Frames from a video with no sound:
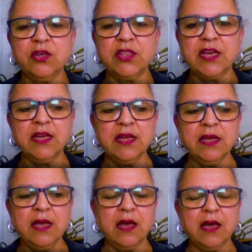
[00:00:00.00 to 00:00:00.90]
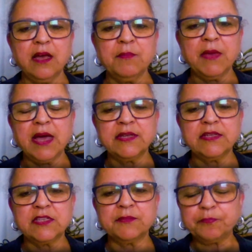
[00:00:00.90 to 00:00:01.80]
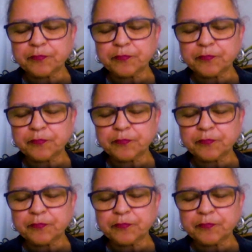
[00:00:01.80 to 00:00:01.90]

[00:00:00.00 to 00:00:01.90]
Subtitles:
They had